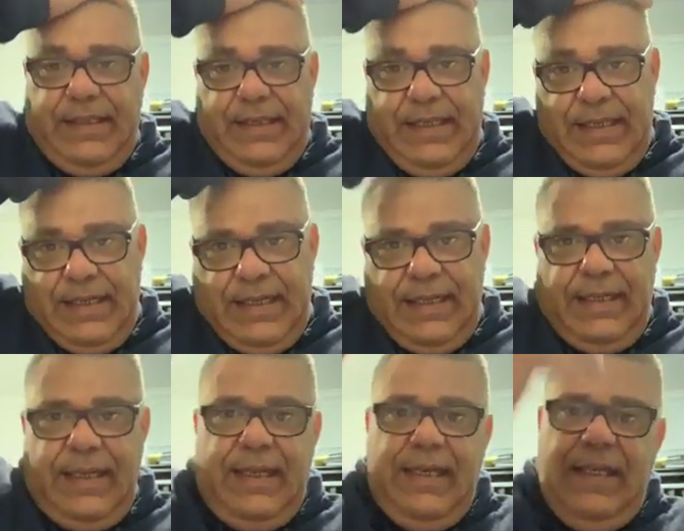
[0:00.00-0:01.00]

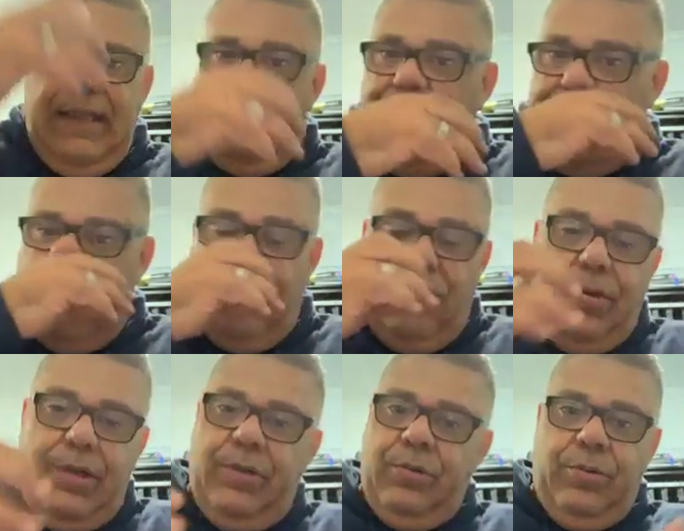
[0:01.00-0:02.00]
in either
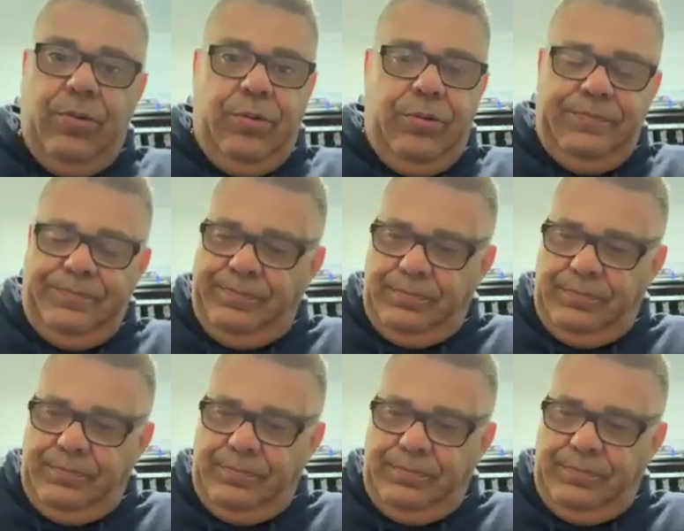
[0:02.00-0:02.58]
Bitcoin or